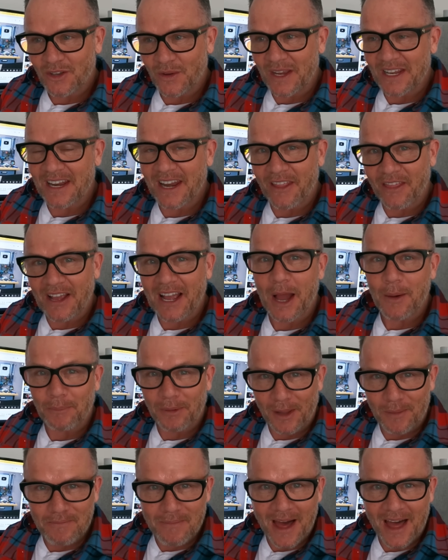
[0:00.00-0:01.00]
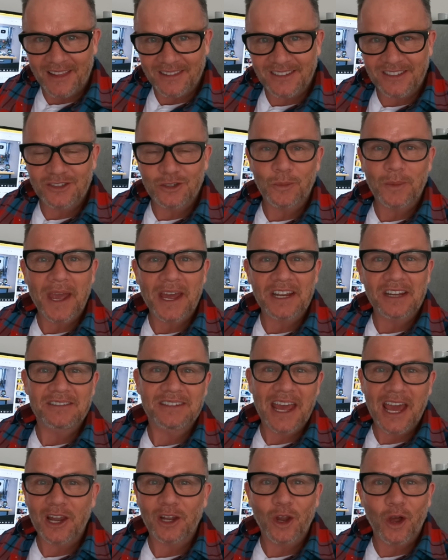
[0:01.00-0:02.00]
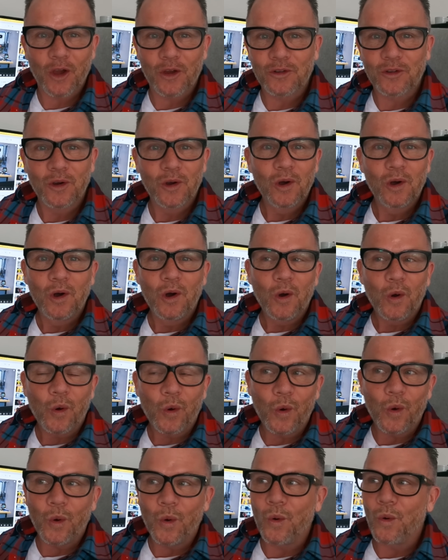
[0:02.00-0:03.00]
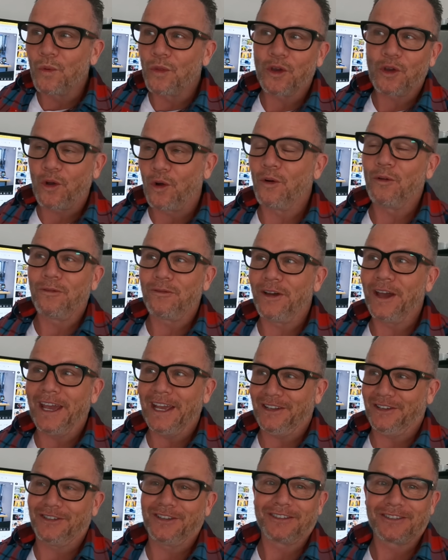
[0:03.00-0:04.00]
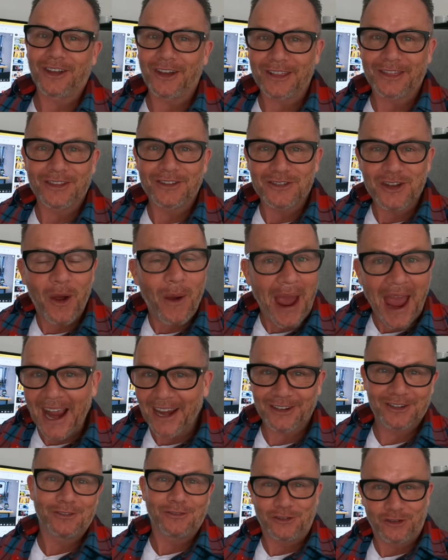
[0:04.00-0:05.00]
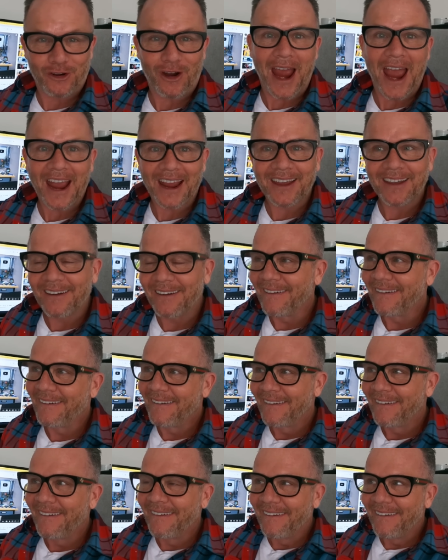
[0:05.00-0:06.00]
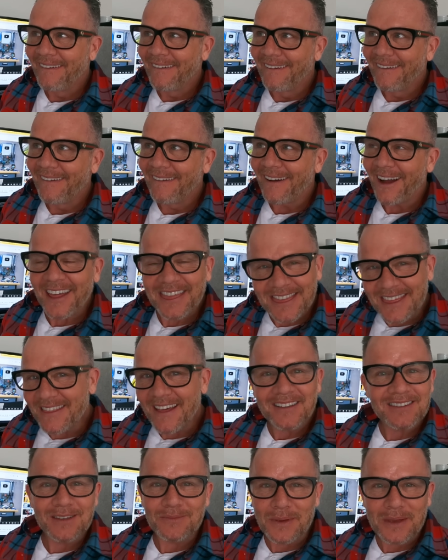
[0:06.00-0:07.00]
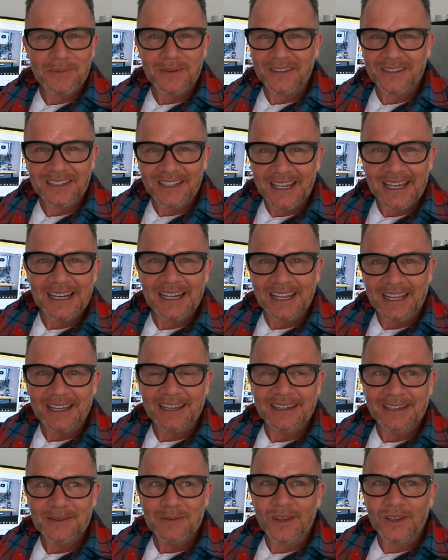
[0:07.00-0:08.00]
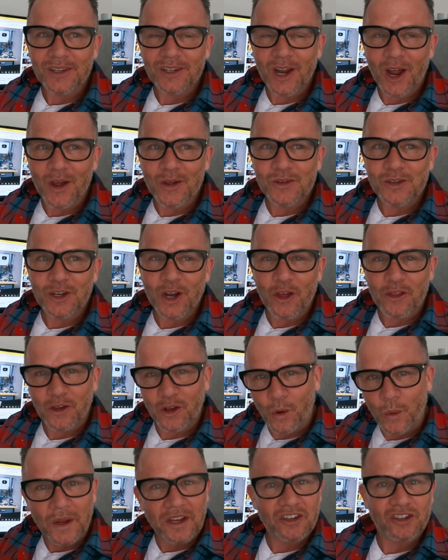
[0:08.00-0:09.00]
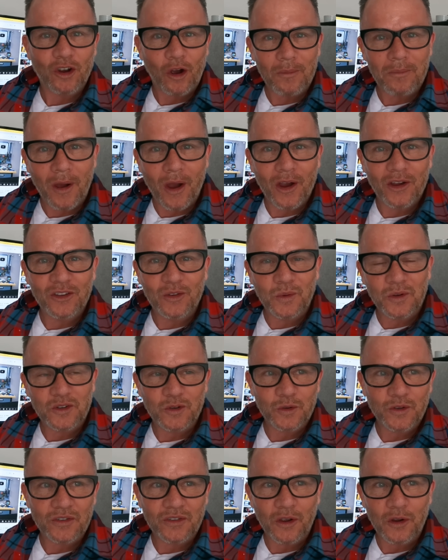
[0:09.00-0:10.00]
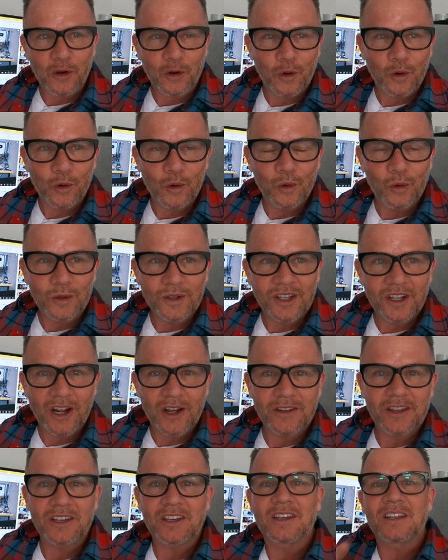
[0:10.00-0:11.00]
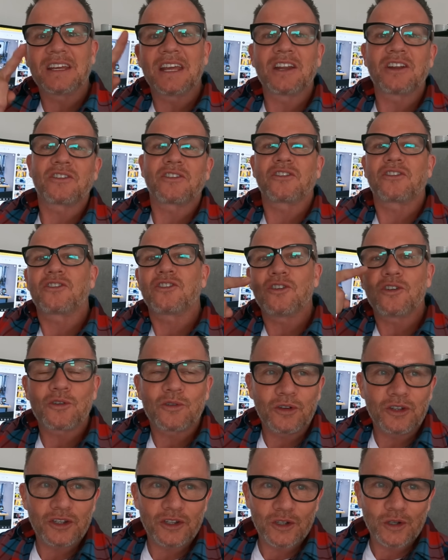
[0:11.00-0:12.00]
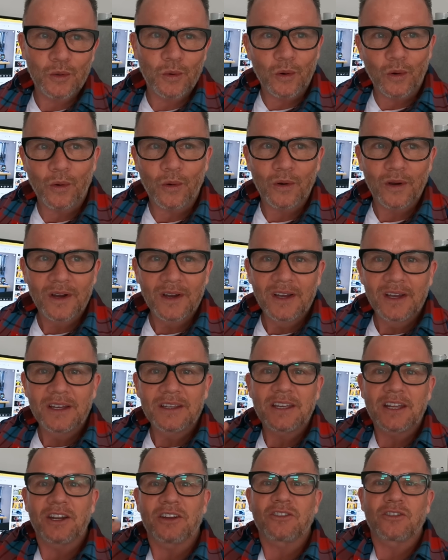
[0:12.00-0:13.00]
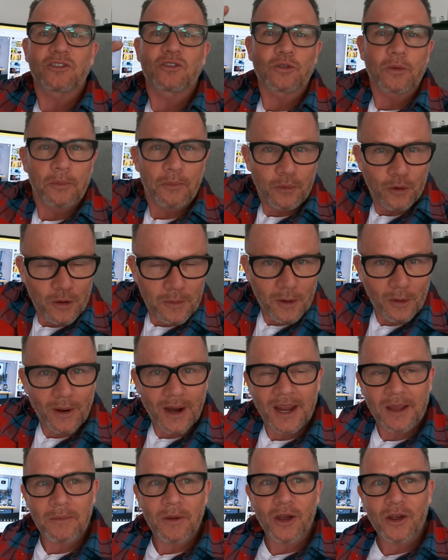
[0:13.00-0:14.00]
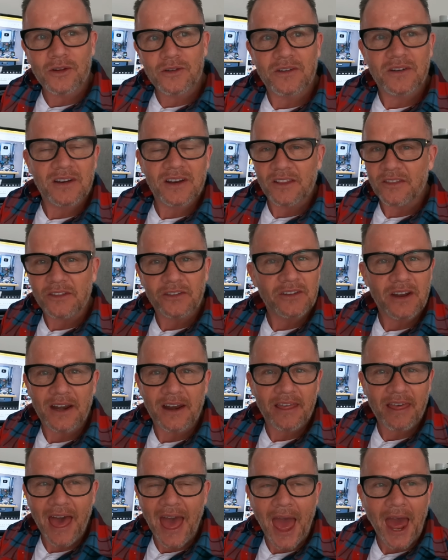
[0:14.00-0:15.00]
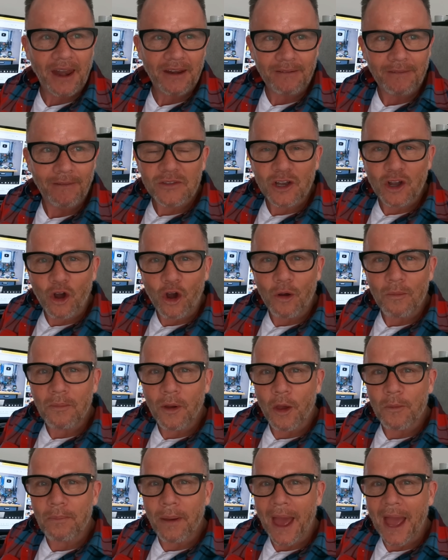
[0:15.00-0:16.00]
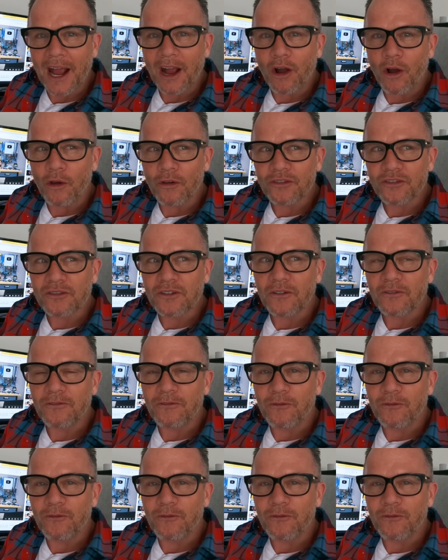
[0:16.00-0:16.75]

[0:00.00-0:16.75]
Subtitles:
So in another couple of months, you'll be able to download all the cool features. Like there's no Active Track. I think that's a bit misleading. You know the quick shot modes, which was so cool. You know, you can get it to circle you or get it to sort of boomerang mode. No, there's none of that. The combo pack cost